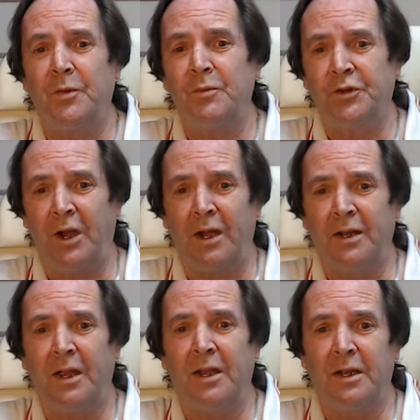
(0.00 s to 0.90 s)

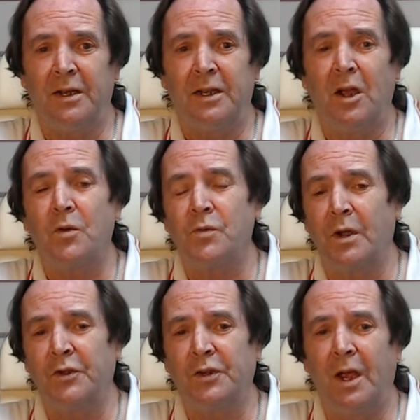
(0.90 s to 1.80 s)
China, India,
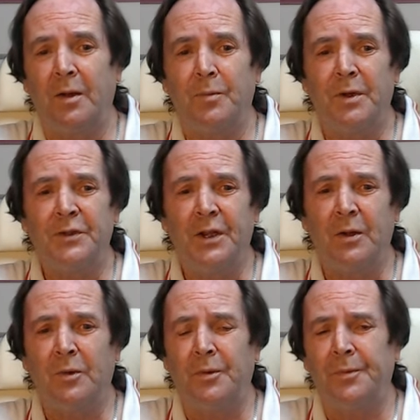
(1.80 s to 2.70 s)
Russia and
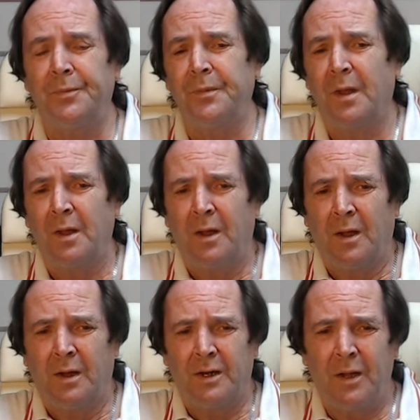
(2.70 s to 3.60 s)
Brazil.
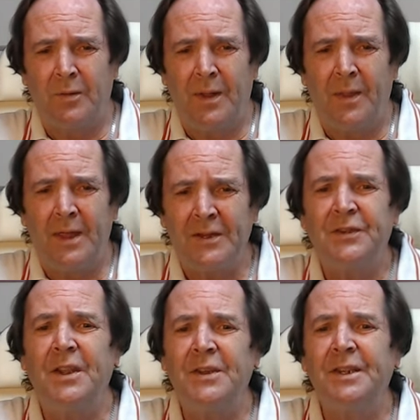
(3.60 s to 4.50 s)
Now, in this
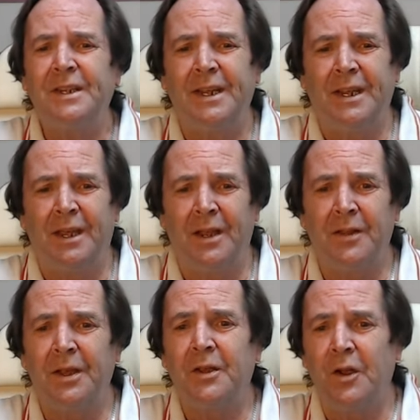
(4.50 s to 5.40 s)
indicator,
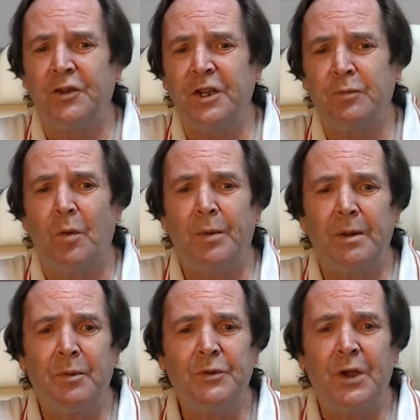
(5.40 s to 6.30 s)
the countries will be
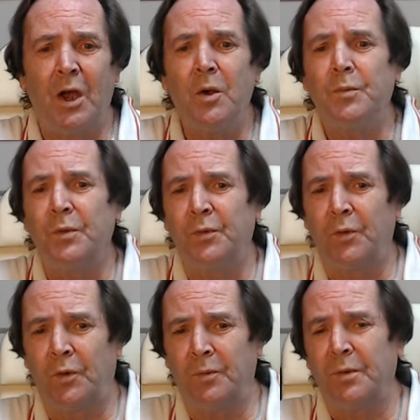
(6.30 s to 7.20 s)
able to
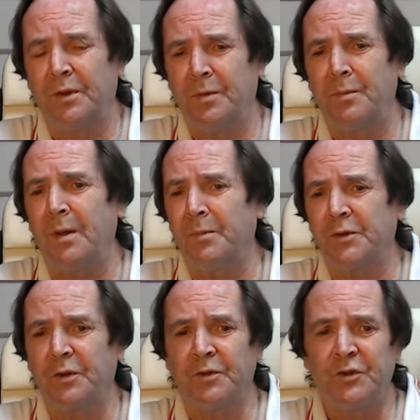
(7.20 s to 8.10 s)
outperform the
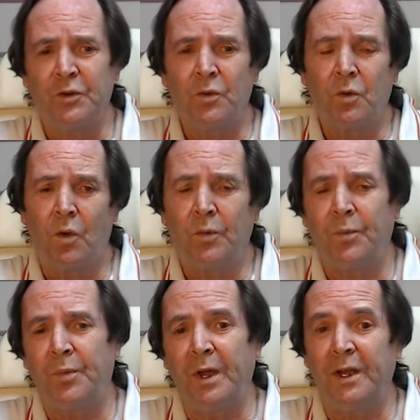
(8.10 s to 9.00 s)
members of the so-called
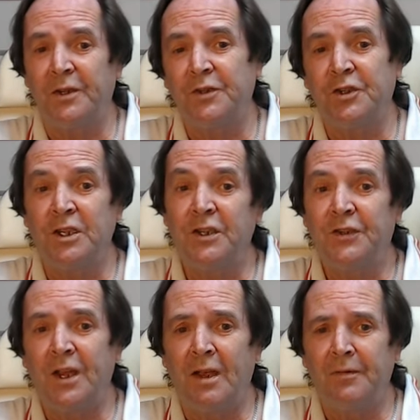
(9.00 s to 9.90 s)
Big
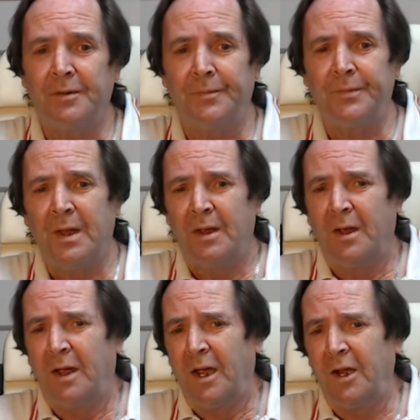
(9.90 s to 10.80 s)
G7,
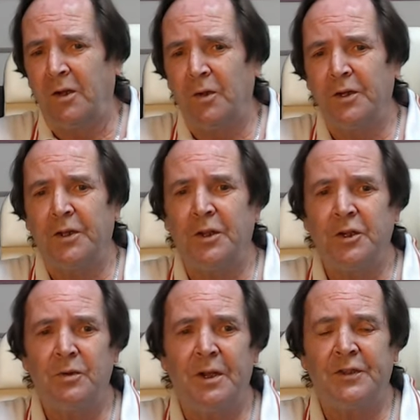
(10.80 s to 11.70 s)
including the
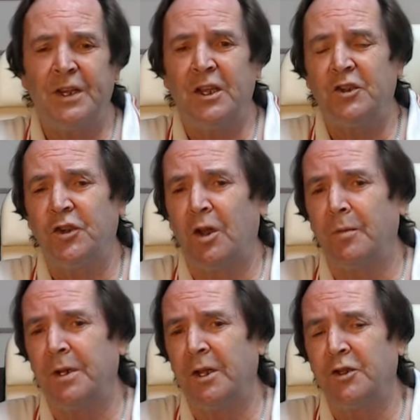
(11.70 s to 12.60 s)
USA,
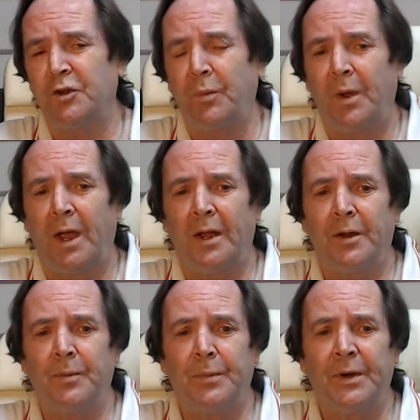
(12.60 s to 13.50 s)
Germany and Japan
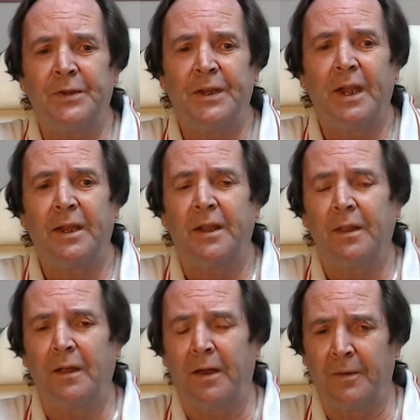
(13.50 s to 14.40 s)
in
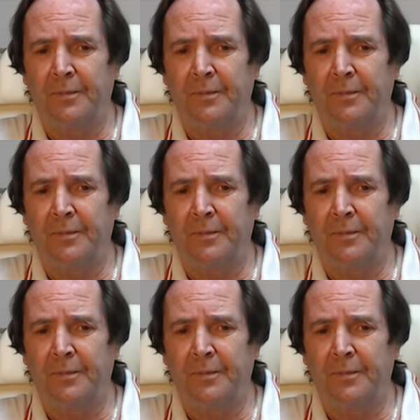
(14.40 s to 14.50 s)
particular.